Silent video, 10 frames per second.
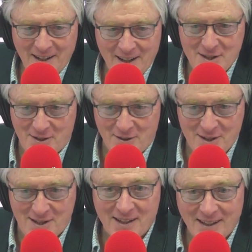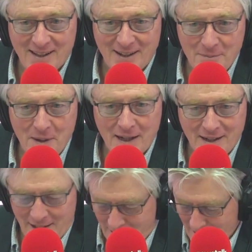And the answer is in a
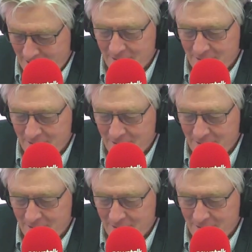Bentley.